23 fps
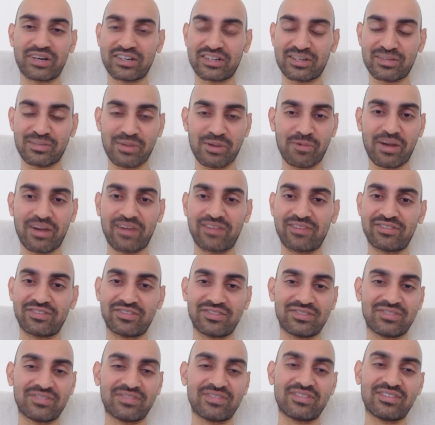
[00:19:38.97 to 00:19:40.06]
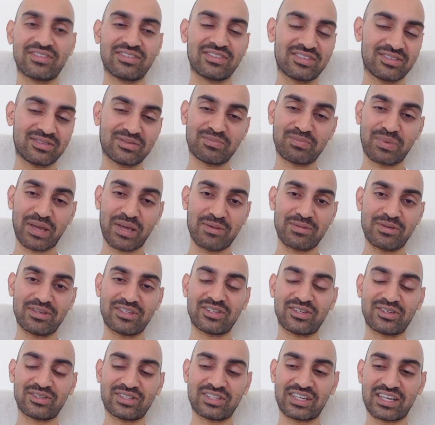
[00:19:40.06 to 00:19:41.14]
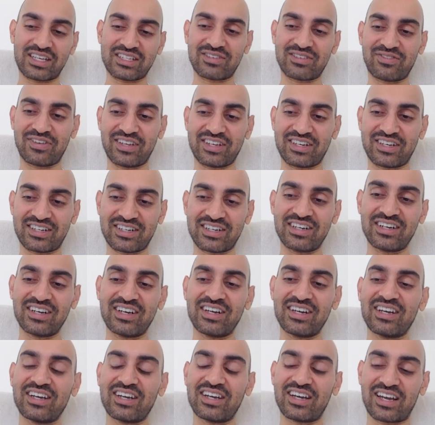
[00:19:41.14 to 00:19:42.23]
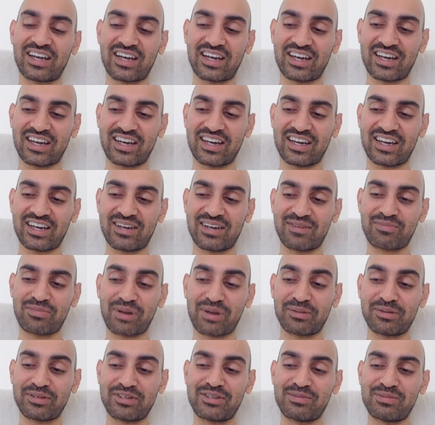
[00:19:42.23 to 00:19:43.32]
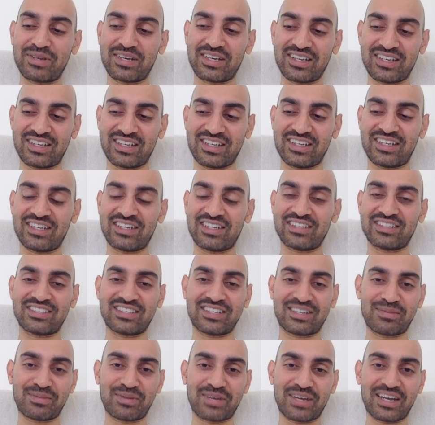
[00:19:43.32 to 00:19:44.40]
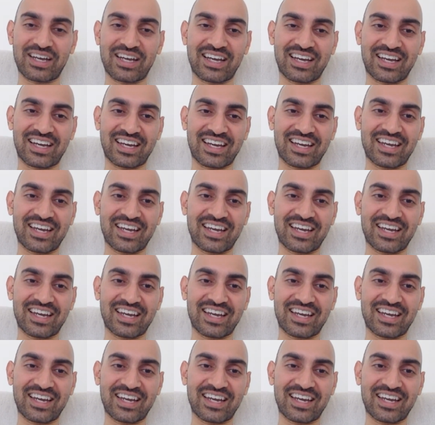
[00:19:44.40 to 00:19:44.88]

to my wife, baby, so she has to feed her. Probably too many details there, but